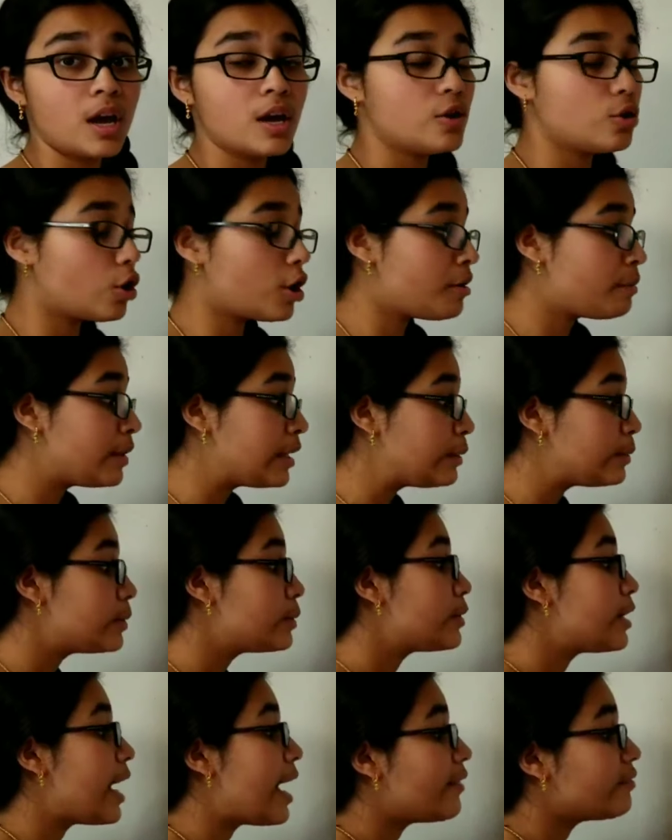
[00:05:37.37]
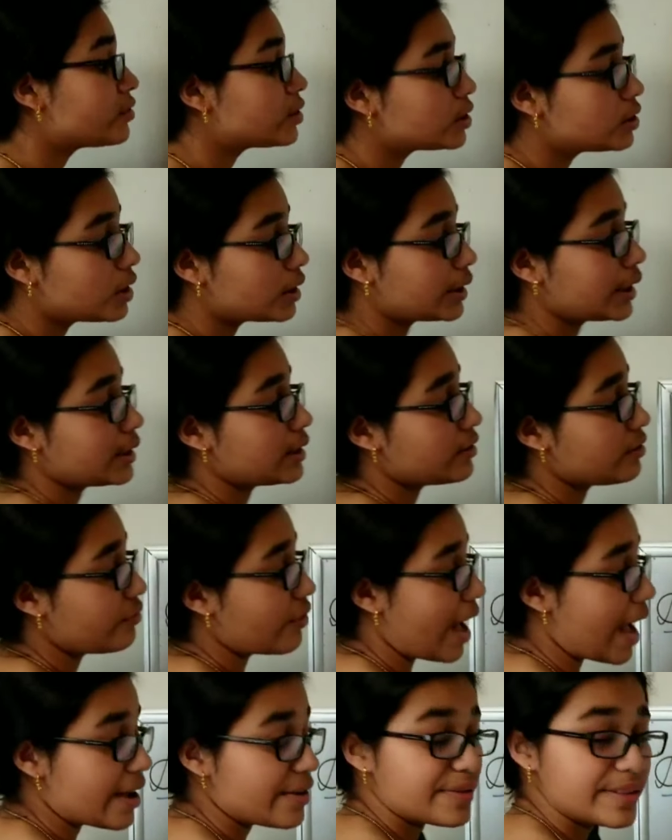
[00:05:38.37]
Normally, we would have to look at the
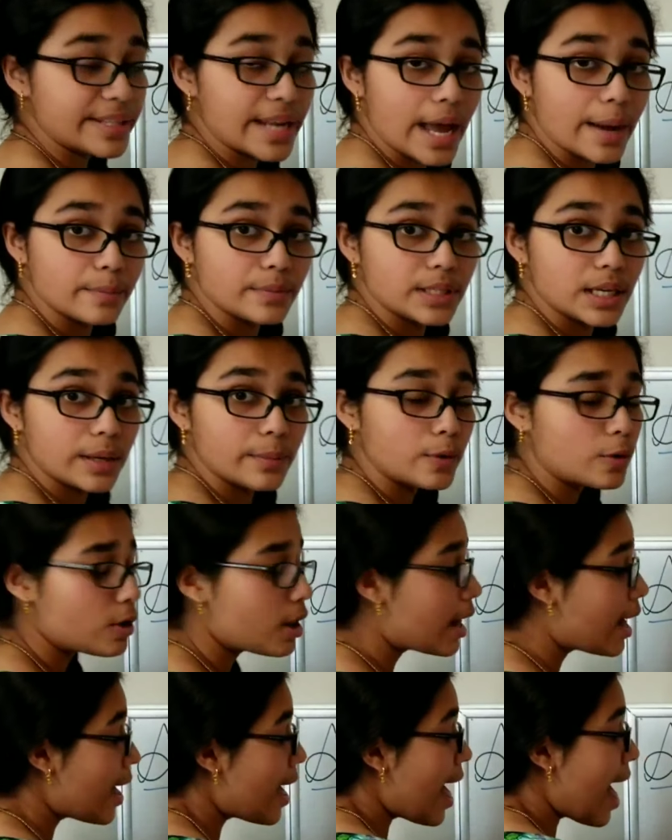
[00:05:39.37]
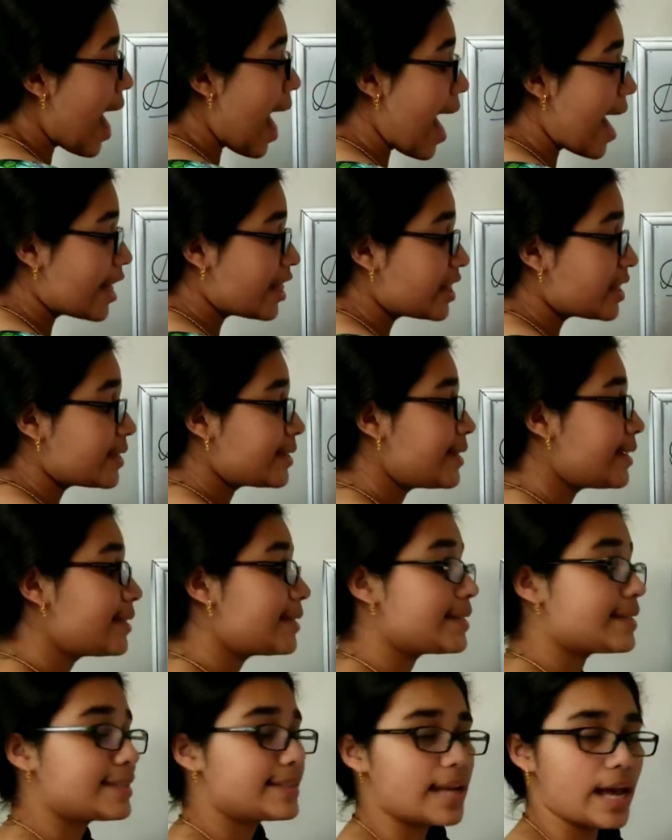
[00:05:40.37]
5's timetable and the
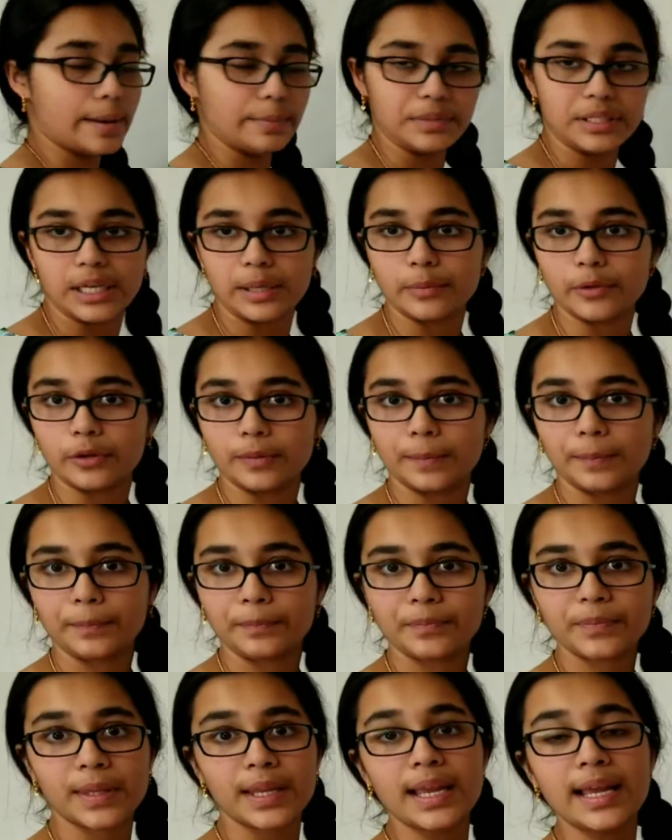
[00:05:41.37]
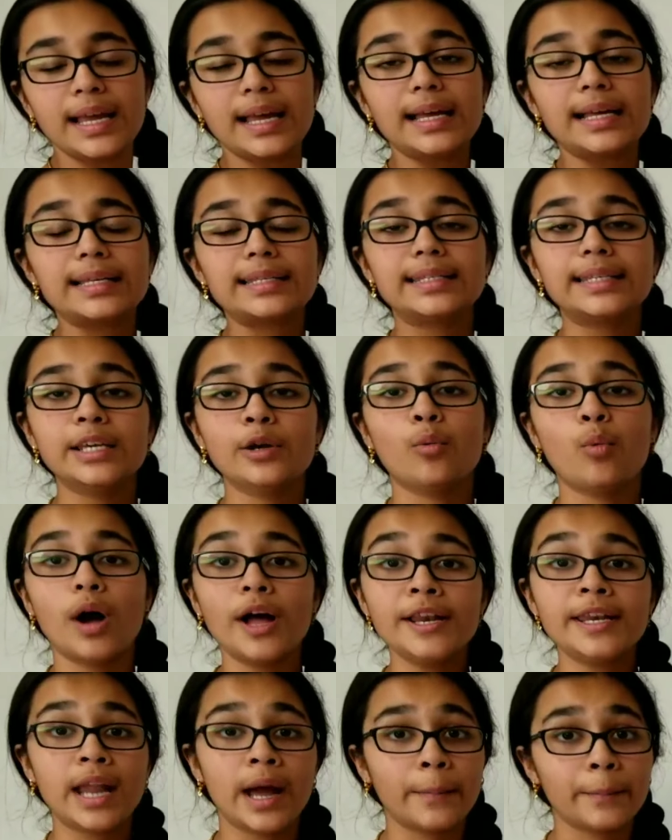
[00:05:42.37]
6's timetable. See
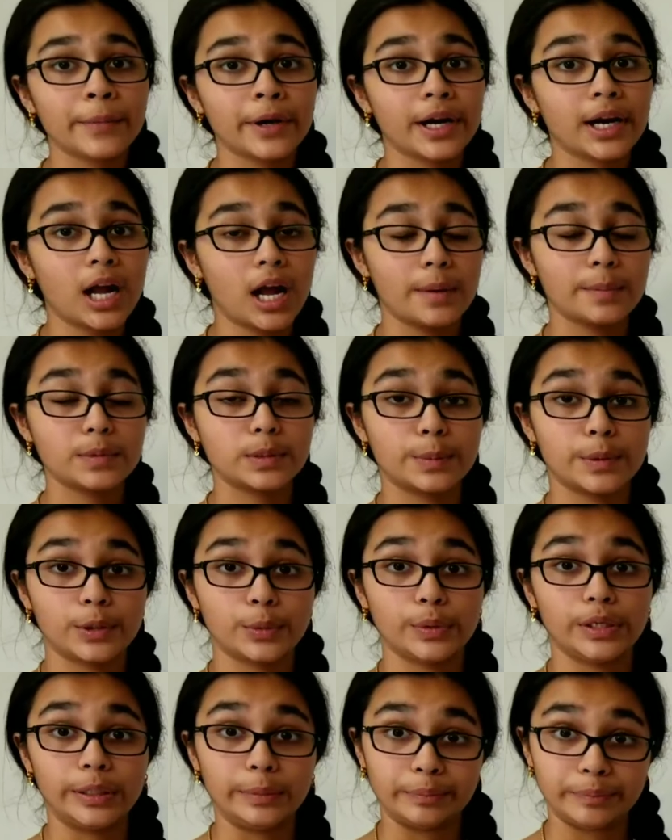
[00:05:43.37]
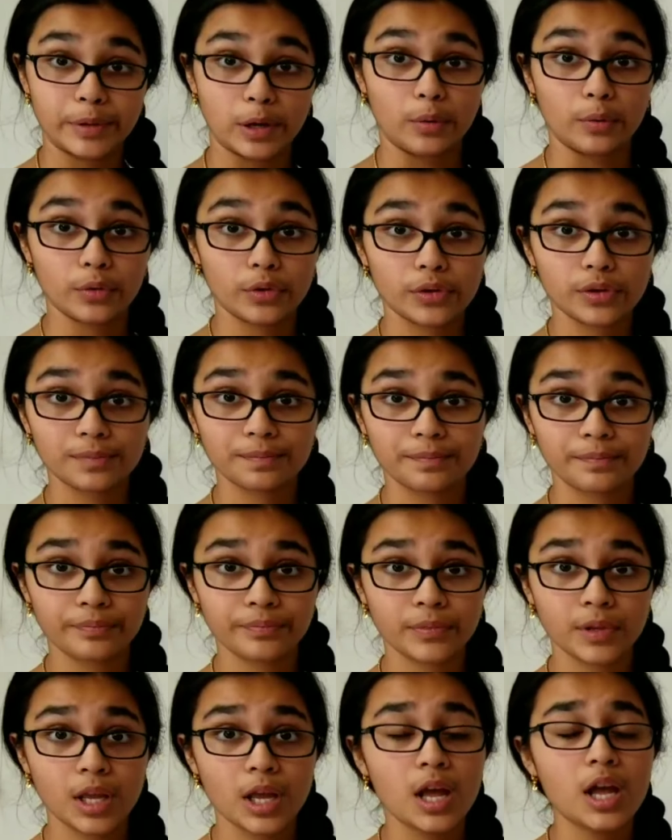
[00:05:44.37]
what number comes between both.
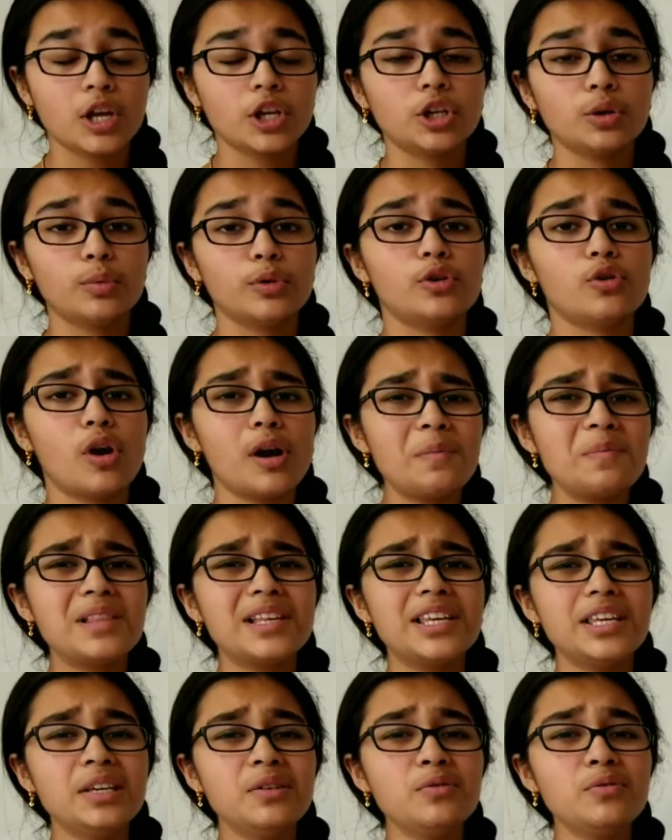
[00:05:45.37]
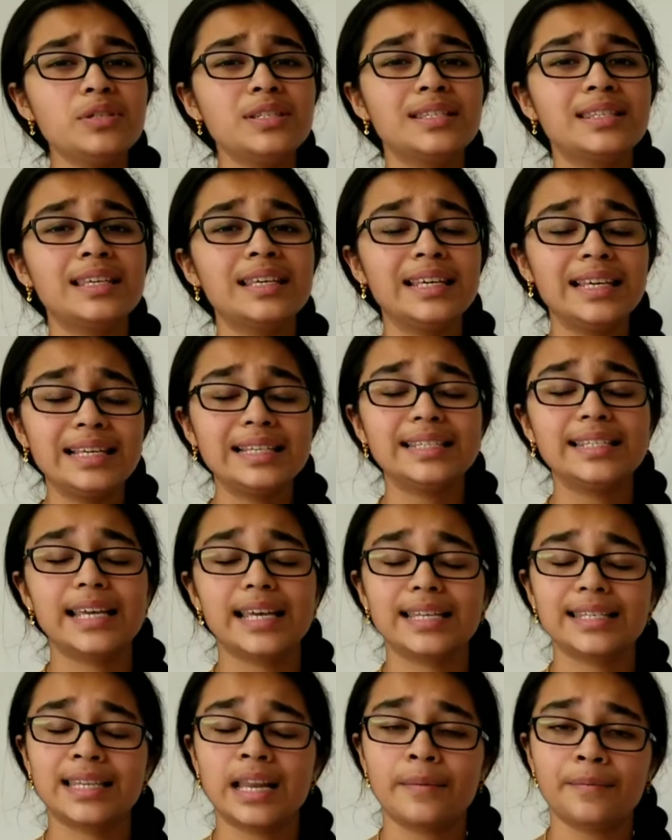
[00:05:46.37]
You would normally use the
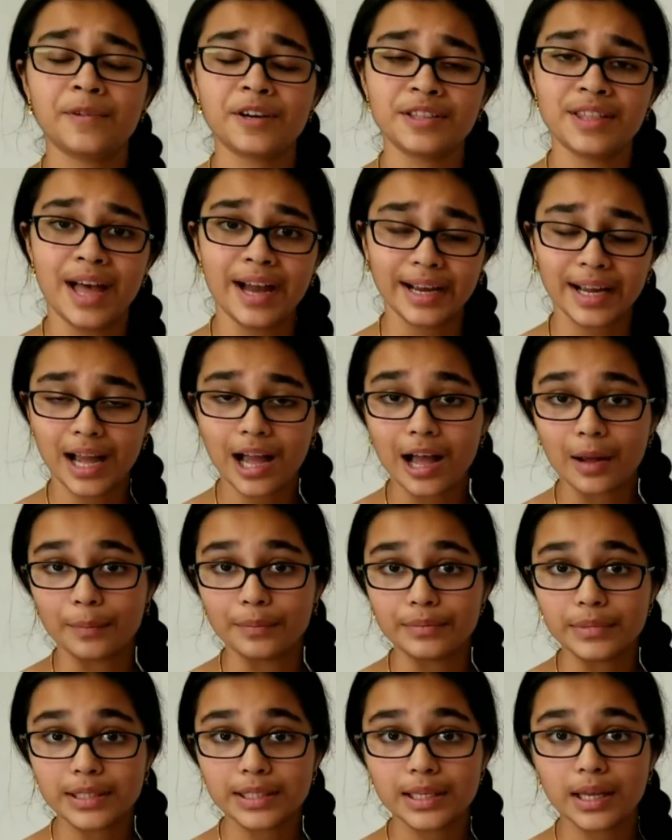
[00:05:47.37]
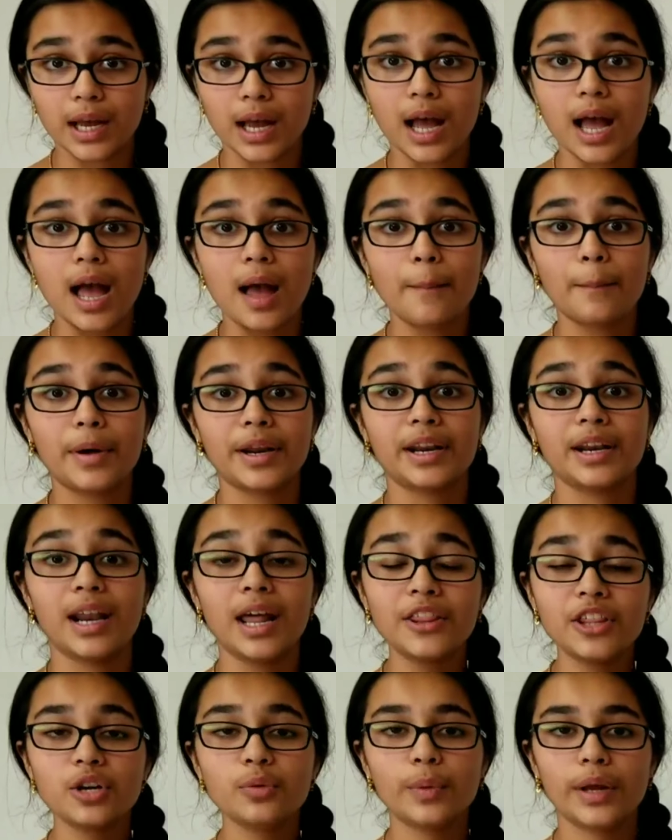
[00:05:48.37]
easiest number that comes. But
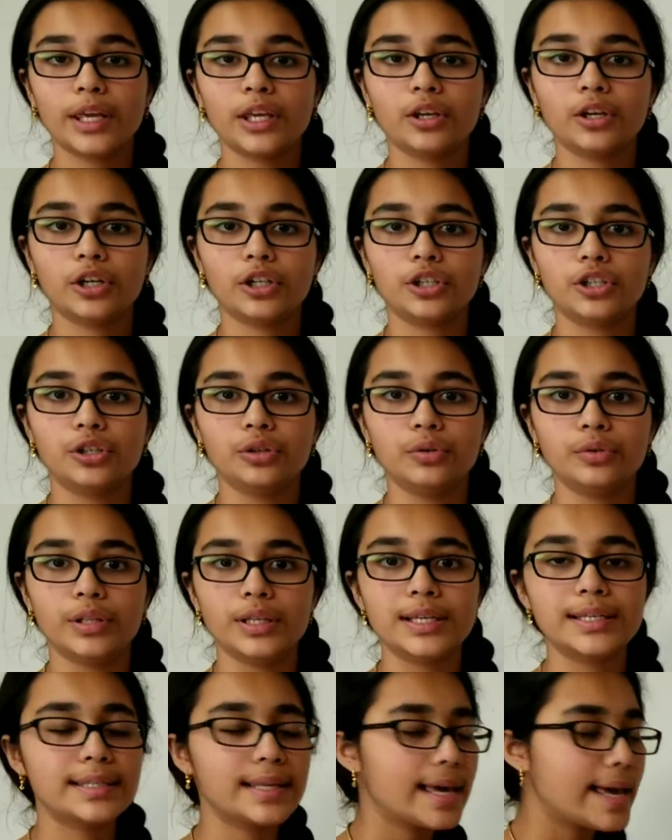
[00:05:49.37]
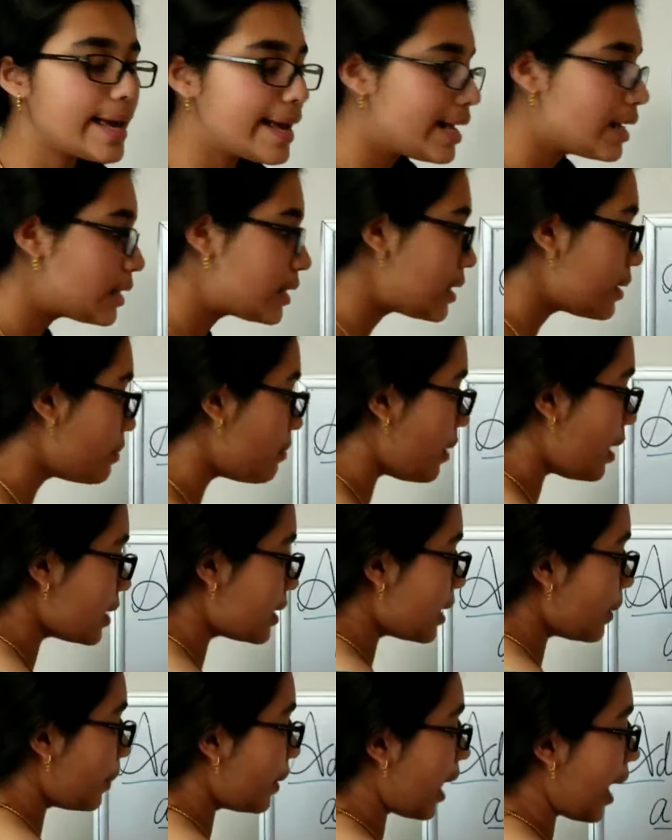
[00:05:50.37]
another way you could do this is to
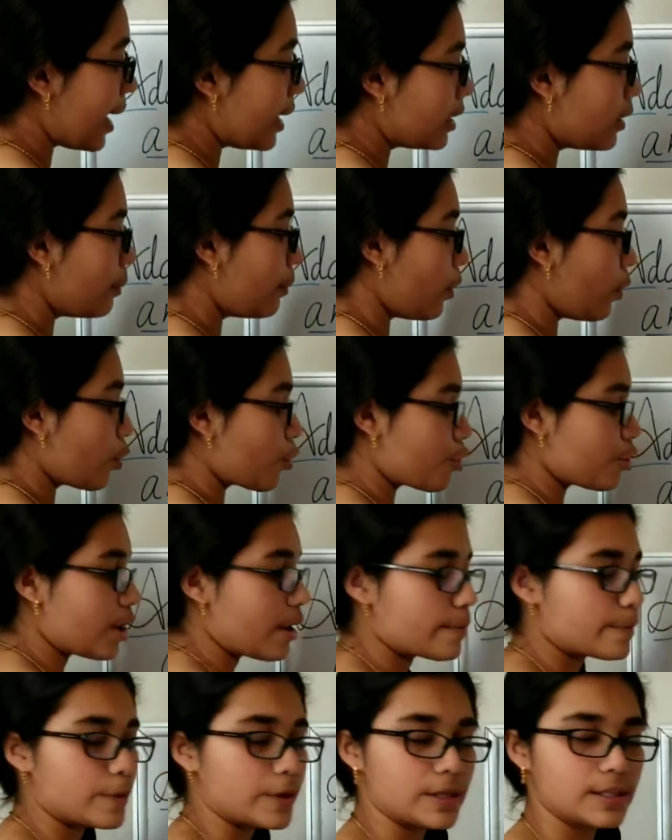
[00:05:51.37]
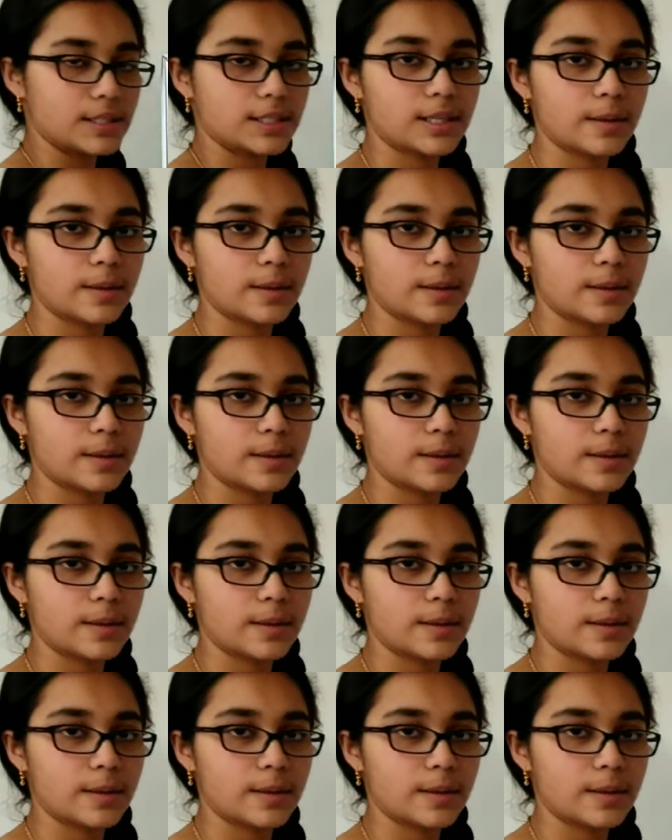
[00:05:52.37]
multiply the both numbers.